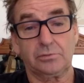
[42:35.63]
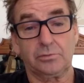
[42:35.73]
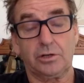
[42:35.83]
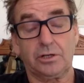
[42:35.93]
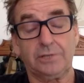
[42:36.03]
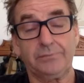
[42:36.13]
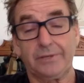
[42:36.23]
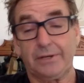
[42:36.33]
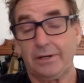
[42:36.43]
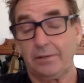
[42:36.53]
with Rocky,
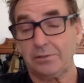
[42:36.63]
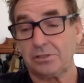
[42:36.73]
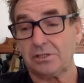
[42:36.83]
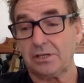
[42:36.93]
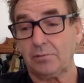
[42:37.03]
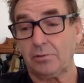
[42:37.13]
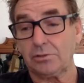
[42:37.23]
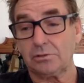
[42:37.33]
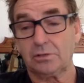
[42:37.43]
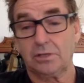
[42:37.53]
as his name was,
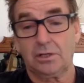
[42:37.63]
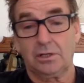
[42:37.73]
and